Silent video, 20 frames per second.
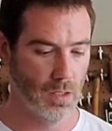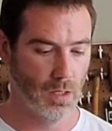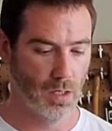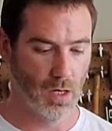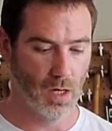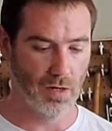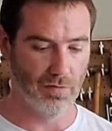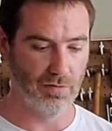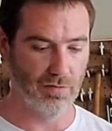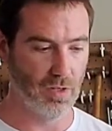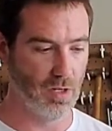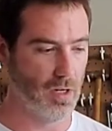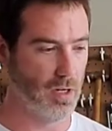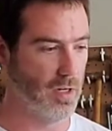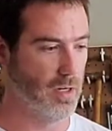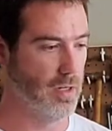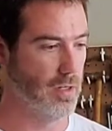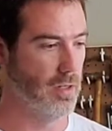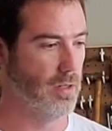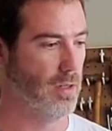I've
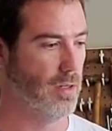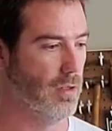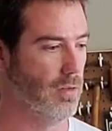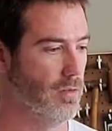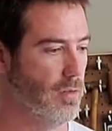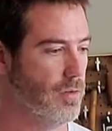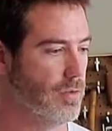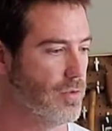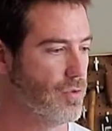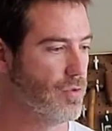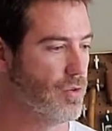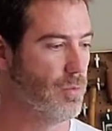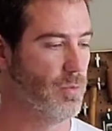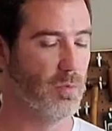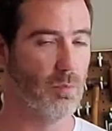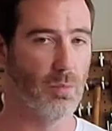got a long strip of